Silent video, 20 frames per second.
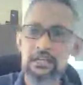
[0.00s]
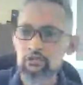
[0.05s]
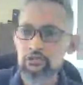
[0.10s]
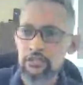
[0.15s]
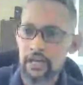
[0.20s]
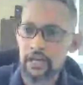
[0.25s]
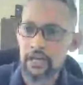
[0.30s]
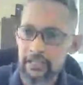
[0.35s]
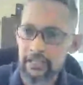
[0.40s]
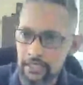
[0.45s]
there,
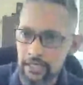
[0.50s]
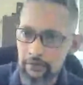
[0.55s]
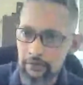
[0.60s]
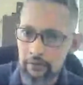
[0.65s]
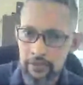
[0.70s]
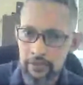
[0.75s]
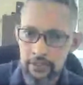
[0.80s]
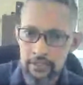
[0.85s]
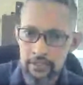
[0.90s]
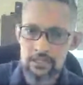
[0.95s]
okay?
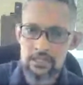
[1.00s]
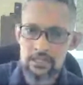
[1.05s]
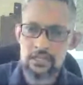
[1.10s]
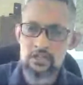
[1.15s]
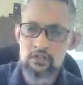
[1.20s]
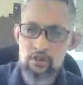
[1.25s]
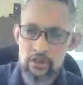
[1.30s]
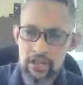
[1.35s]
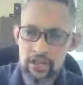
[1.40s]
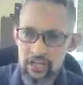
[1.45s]
You can
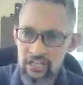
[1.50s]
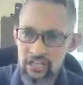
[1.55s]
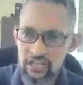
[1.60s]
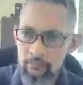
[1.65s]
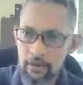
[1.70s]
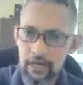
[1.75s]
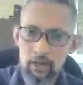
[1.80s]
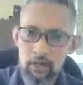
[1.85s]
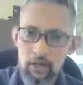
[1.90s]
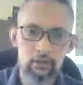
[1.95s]
combine all
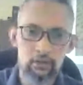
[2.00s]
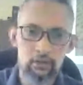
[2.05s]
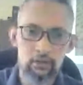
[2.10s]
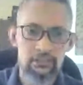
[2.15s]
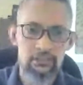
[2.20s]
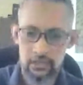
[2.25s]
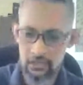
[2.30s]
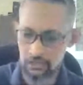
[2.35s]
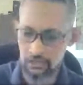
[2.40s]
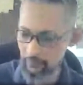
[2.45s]
these kind of
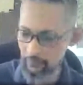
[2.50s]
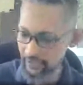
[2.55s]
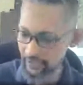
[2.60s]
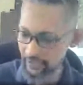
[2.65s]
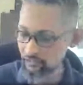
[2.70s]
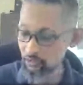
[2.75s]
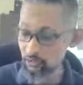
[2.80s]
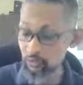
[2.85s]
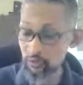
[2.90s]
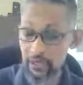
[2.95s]
methods
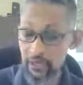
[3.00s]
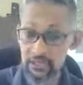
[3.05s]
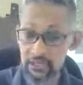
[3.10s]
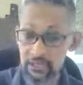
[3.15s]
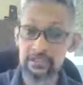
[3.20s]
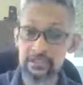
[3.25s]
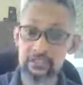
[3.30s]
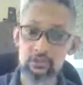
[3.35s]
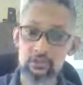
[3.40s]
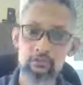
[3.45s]
together later
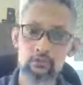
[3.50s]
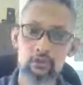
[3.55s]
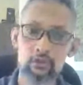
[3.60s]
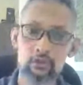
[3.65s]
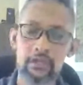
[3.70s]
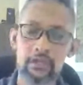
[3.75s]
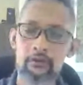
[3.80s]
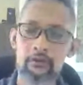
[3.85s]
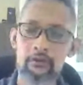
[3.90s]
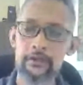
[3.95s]
on there, okay,
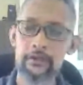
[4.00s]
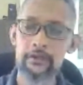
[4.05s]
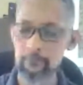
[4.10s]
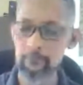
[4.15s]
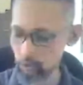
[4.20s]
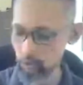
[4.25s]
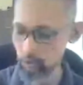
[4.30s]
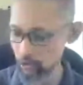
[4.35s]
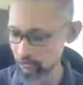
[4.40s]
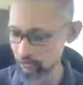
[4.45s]
to work on
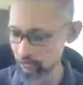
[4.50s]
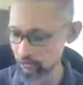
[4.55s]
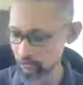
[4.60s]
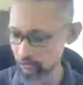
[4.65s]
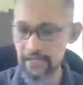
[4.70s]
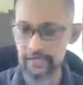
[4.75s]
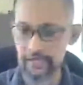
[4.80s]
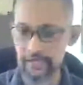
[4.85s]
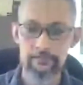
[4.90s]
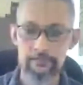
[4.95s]
that.
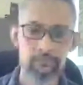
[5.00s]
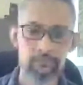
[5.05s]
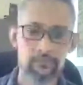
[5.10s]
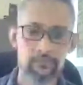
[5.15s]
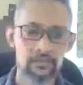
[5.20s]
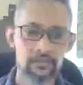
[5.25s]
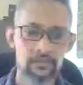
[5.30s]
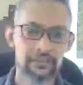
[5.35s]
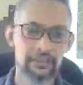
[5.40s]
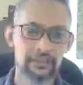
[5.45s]
And
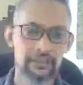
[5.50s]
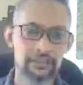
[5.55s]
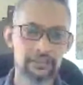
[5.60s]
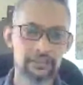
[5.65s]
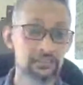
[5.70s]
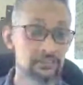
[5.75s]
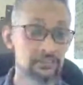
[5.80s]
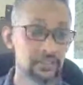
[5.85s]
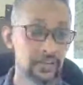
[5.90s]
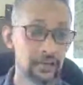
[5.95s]
this time
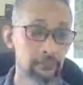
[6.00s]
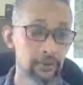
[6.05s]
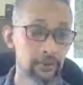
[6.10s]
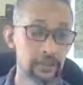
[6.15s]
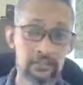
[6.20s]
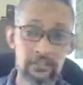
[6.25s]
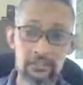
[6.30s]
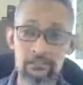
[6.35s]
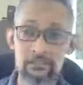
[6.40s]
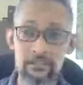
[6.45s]
and this year,
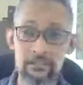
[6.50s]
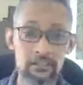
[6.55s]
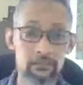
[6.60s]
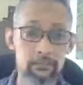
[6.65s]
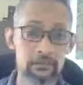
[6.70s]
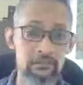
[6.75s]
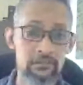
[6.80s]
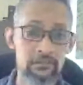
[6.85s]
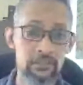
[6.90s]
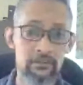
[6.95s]
basically,
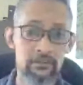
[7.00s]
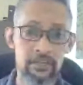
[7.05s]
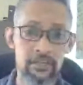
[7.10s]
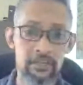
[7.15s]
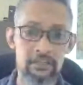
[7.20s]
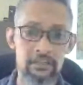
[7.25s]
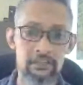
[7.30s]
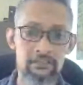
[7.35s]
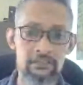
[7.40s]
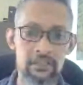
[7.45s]
okay, this kind
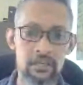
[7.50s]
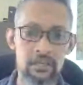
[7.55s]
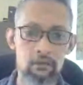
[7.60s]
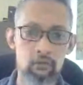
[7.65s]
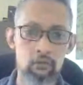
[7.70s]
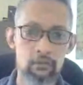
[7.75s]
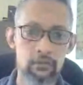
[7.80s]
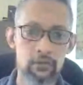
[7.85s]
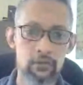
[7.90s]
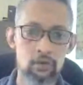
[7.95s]
of what we
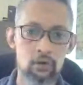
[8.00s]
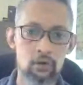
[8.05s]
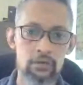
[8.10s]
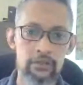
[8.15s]
call that